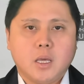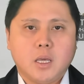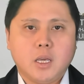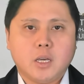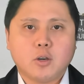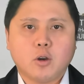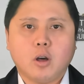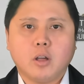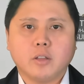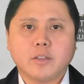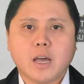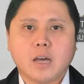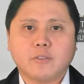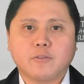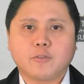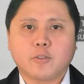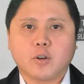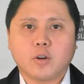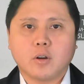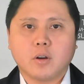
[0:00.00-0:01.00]
He called out
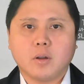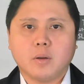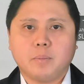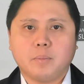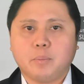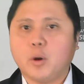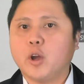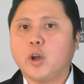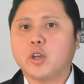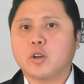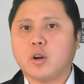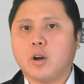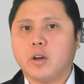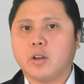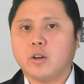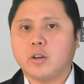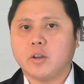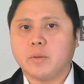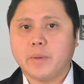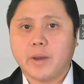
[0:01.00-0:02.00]
for a boycott
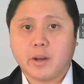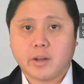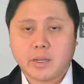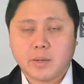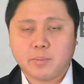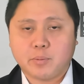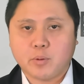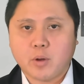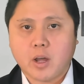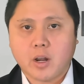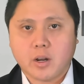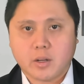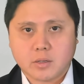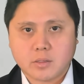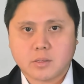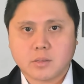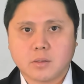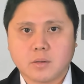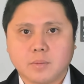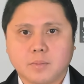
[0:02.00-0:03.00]
on American
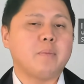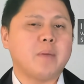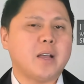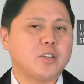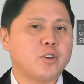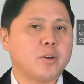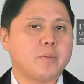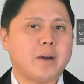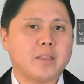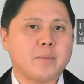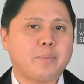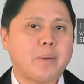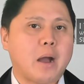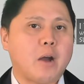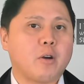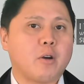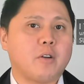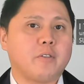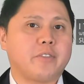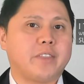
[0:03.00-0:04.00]
products. I'm not sure about the
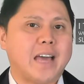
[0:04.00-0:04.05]
power of